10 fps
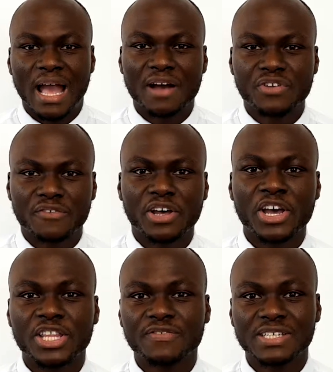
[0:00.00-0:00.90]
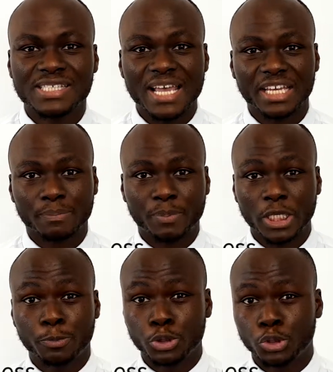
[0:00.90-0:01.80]
Have you ever heard of the saying,
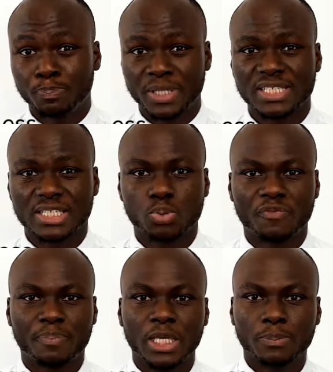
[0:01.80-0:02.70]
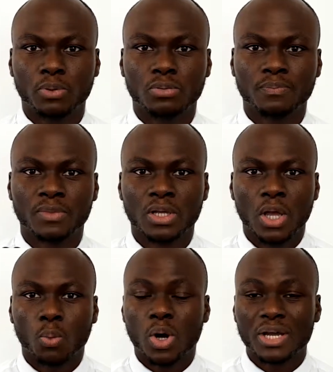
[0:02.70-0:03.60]
people do business with people?
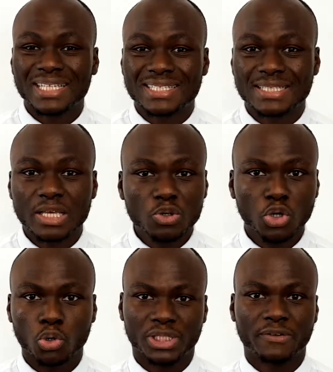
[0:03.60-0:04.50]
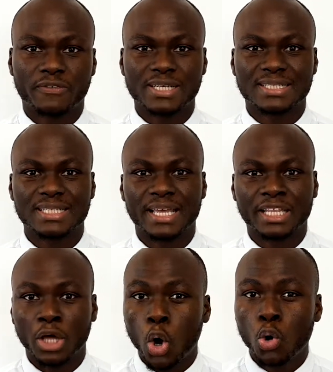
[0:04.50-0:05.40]
Well, it's still no different today.
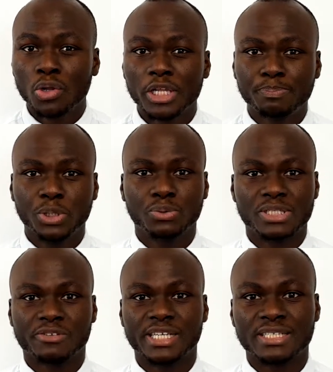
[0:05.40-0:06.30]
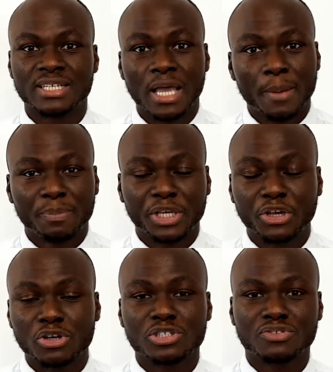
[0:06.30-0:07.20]
The only beauty is
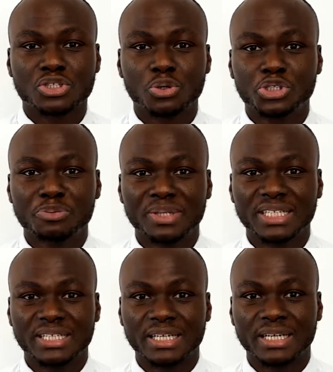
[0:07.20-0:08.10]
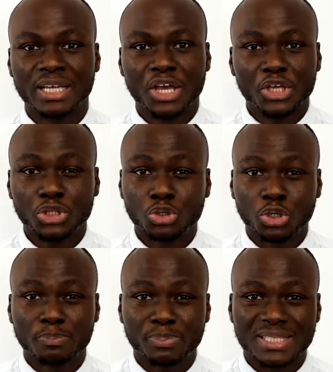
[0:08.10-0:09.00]
because of social media, you
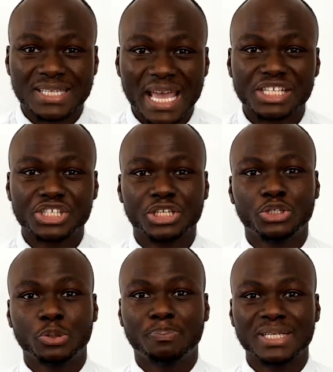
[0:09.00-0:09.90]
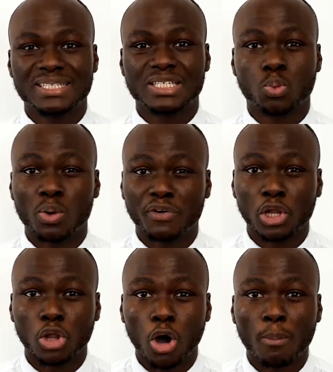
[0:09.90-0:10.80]
can potentially do business with a
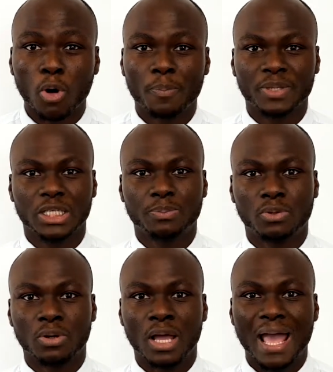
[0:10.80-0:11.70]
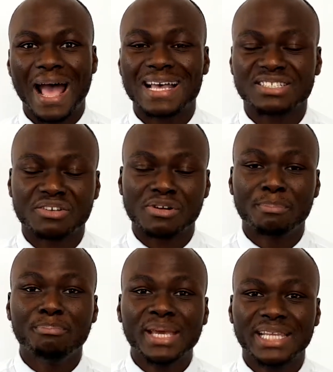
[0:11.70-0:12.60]
lot more people as there are
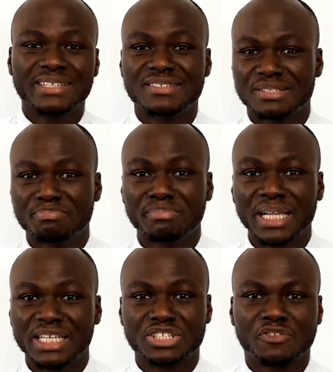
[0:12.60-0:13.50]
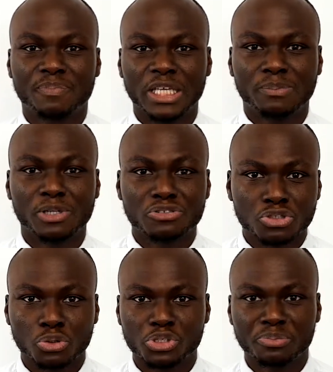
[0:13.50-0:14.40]
millions and millions of people on
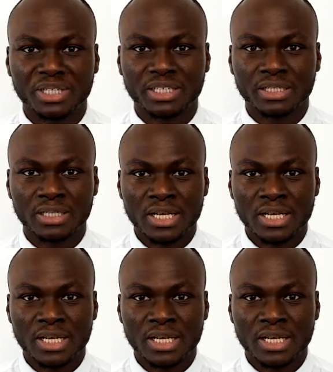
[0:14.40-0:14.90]
social media.